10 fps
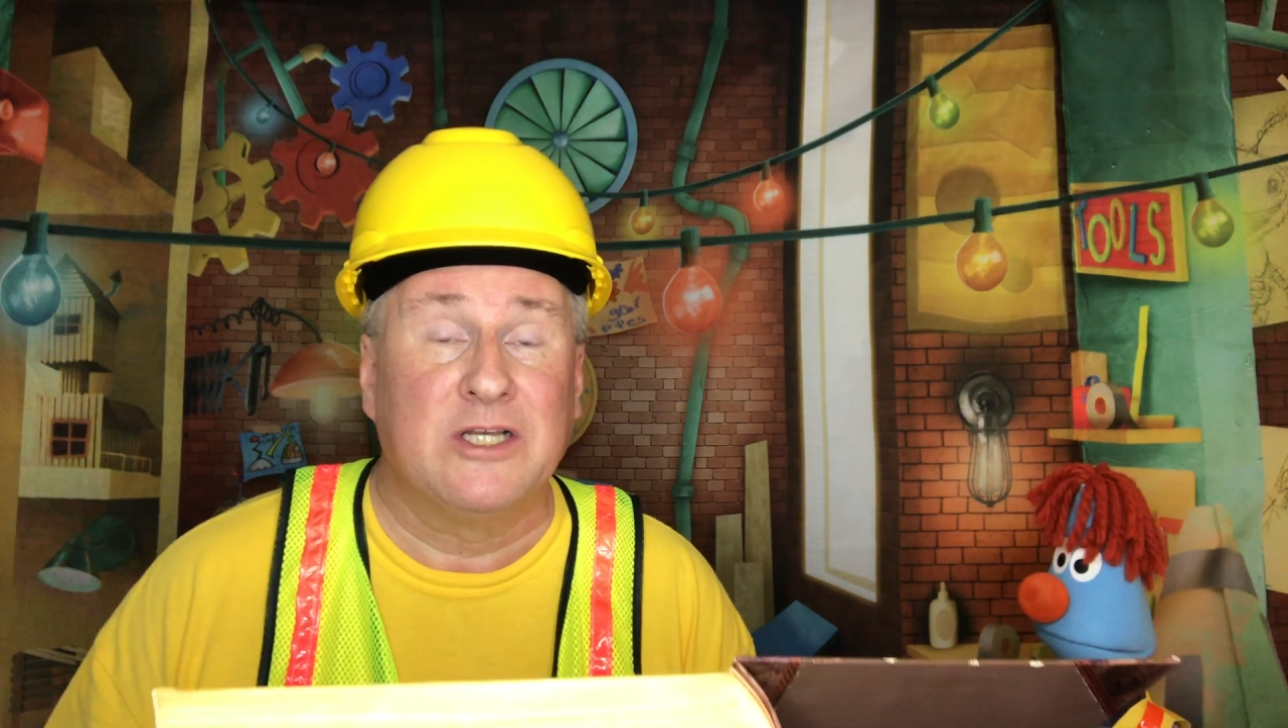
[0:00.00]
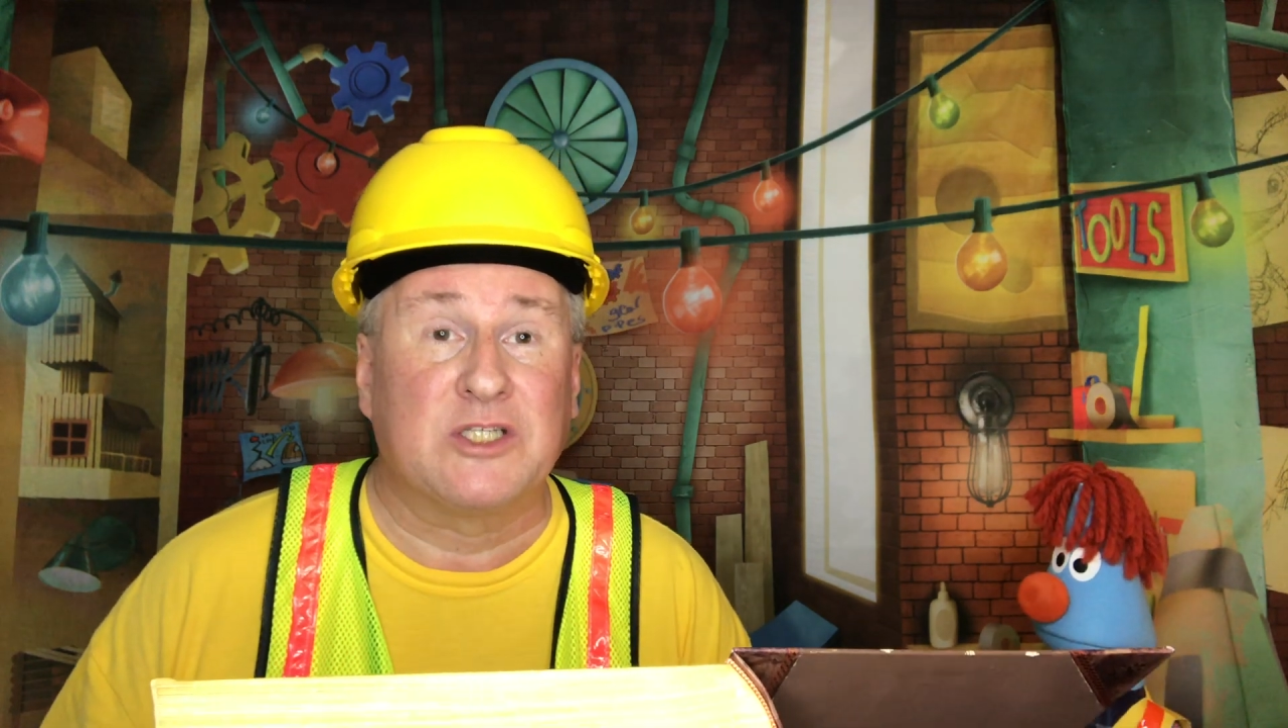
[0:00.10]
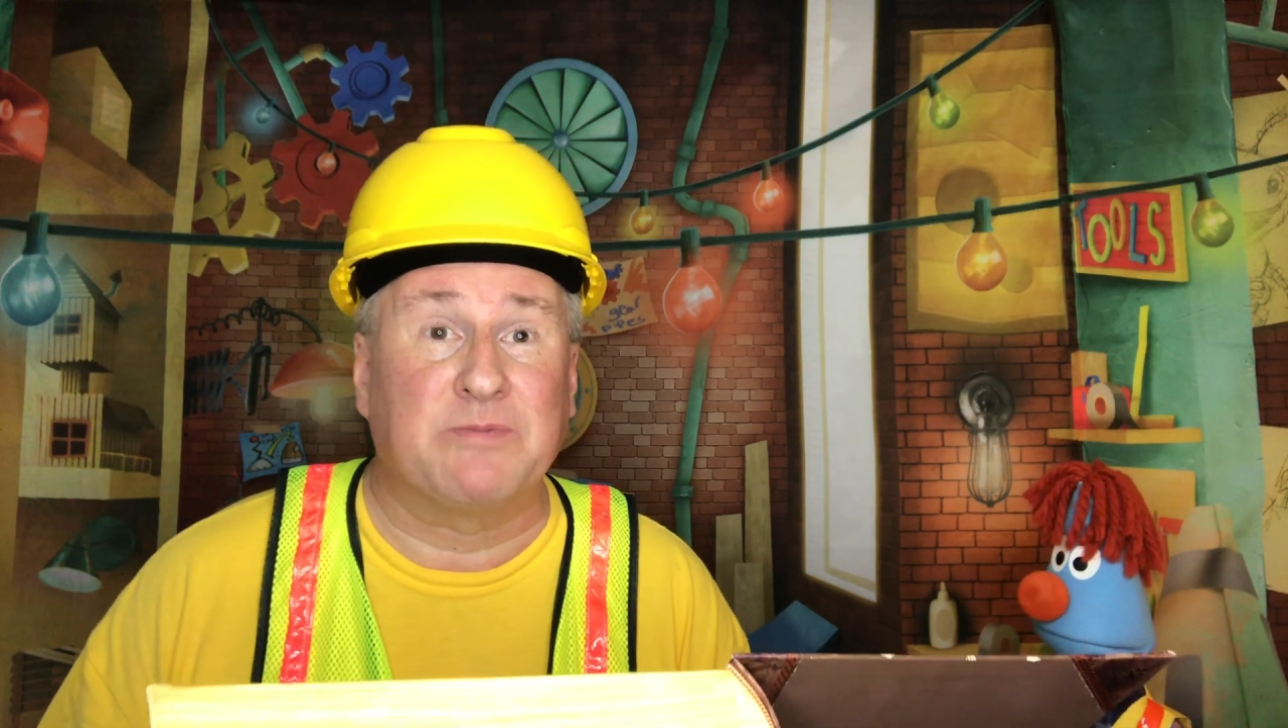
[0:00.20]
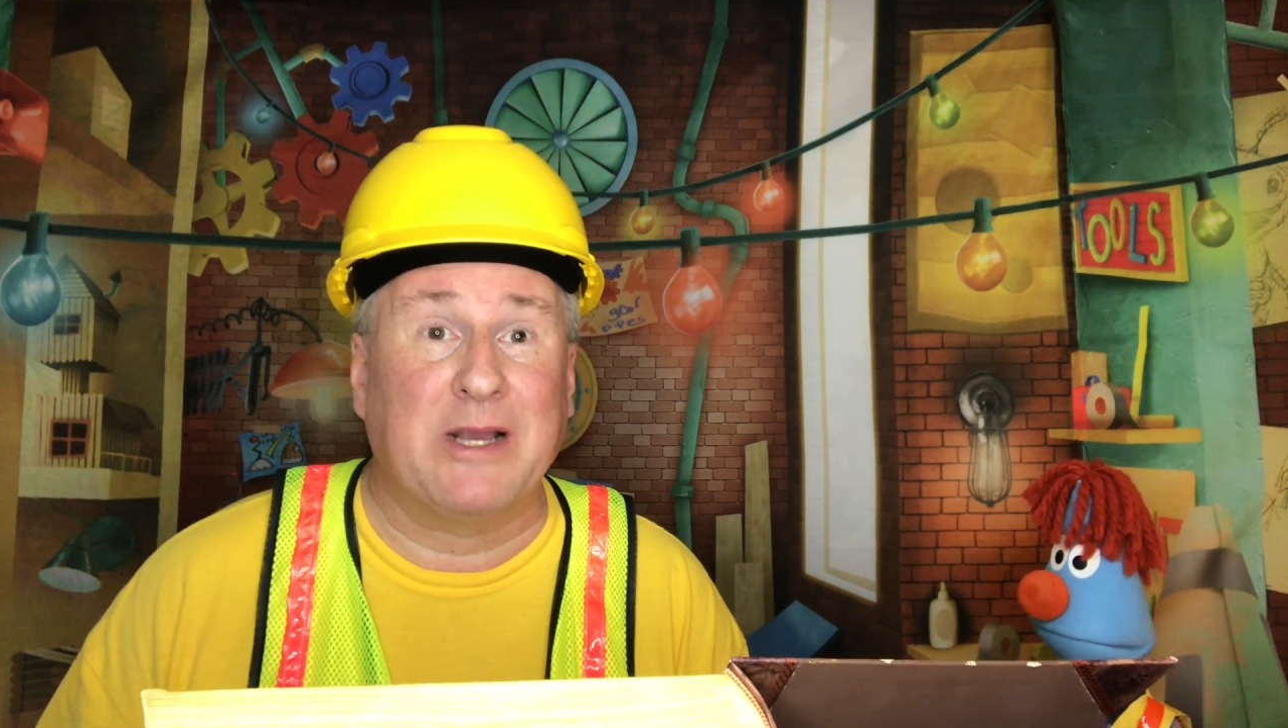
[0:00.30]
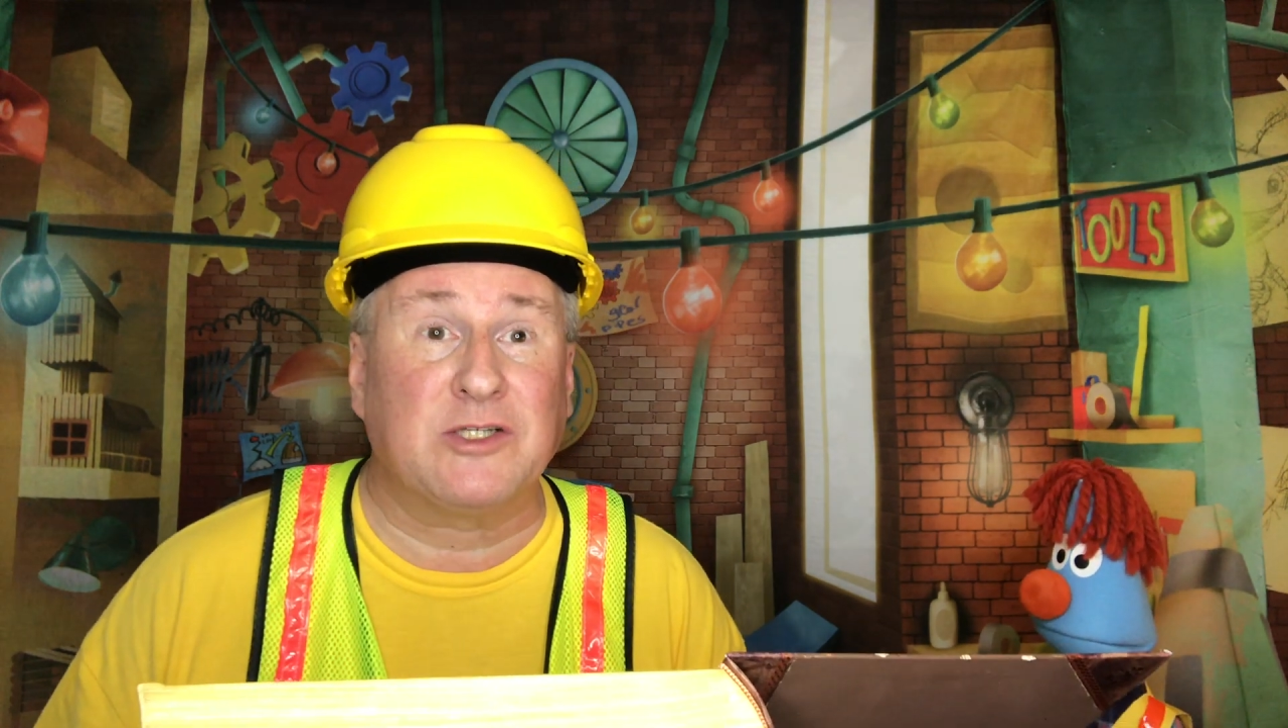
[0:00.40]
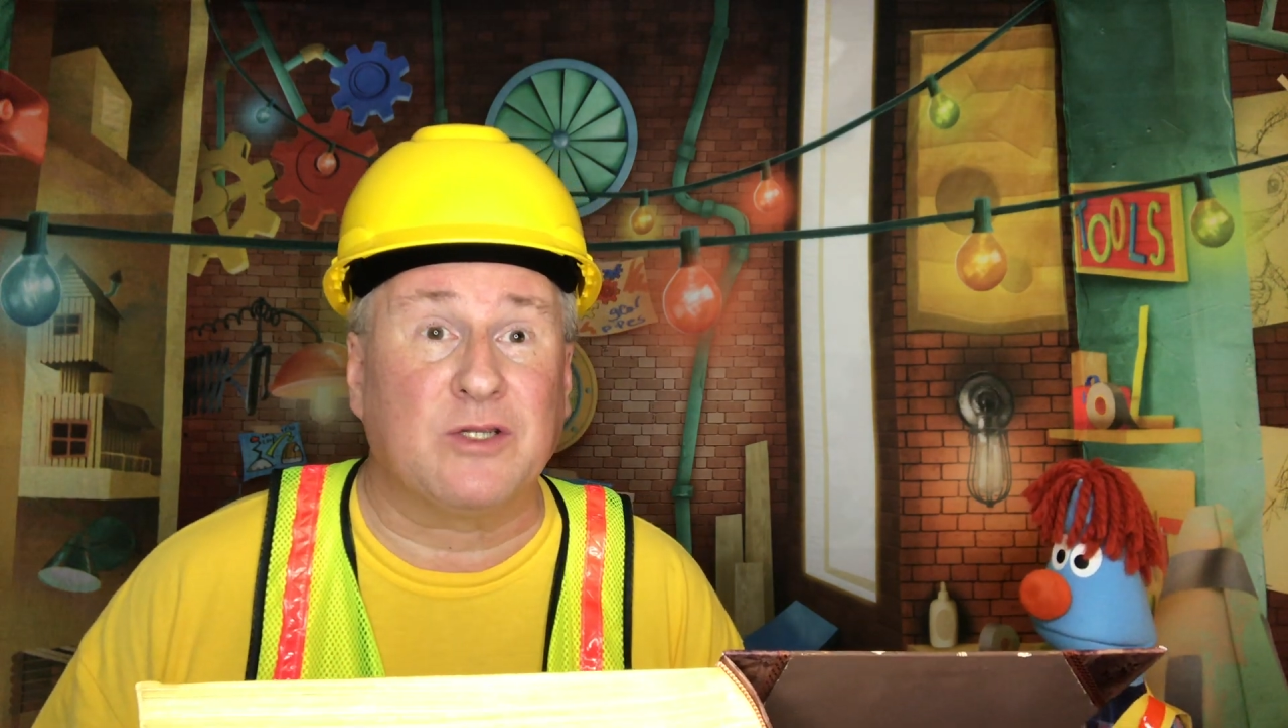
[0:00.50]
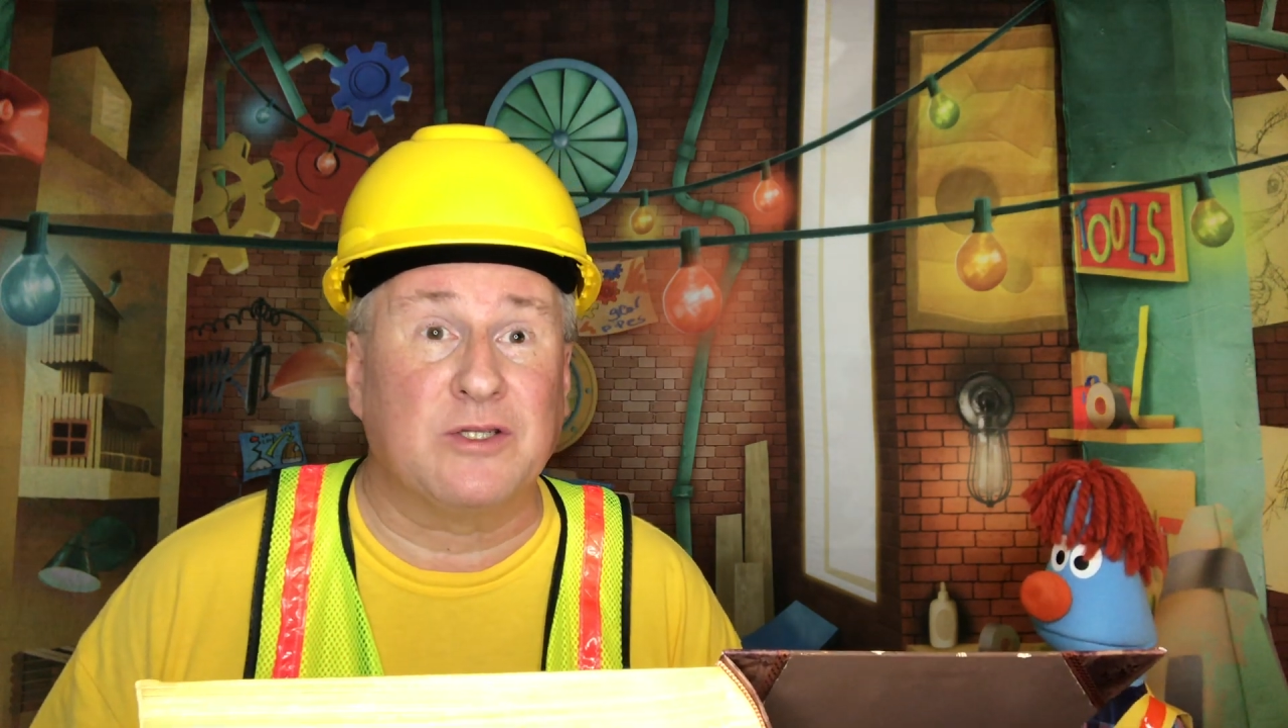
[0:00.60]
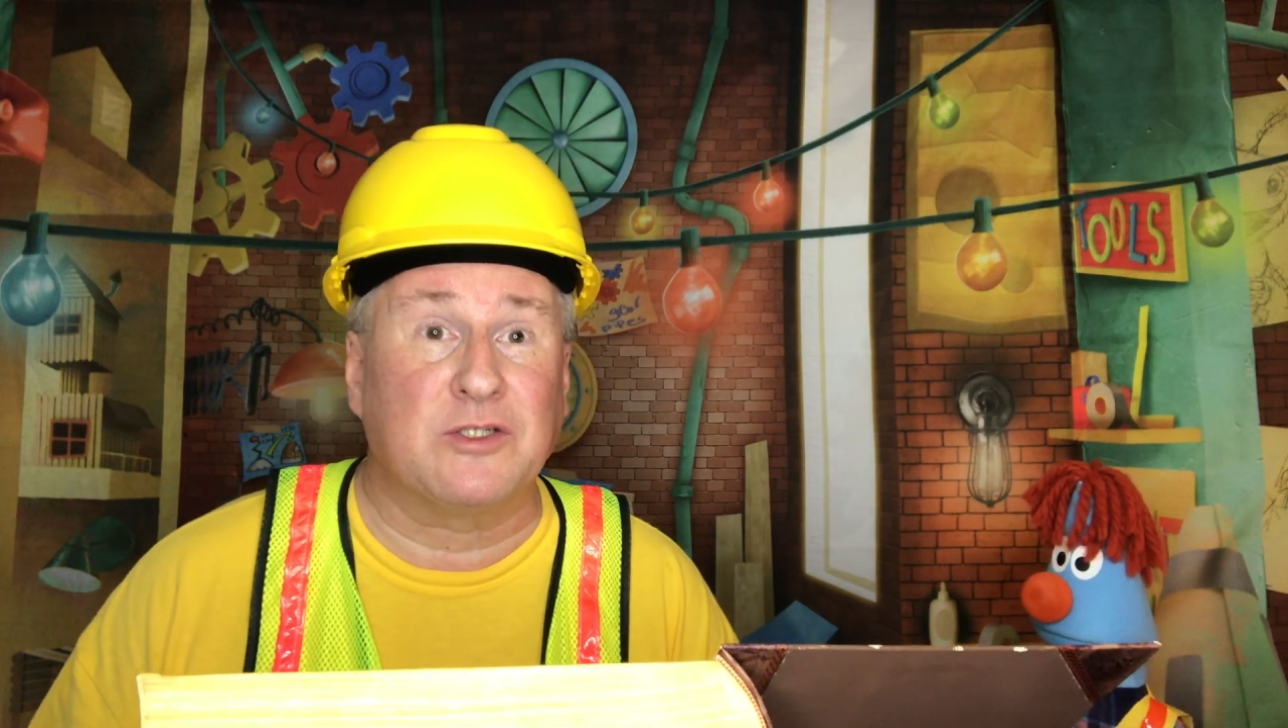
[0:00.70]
special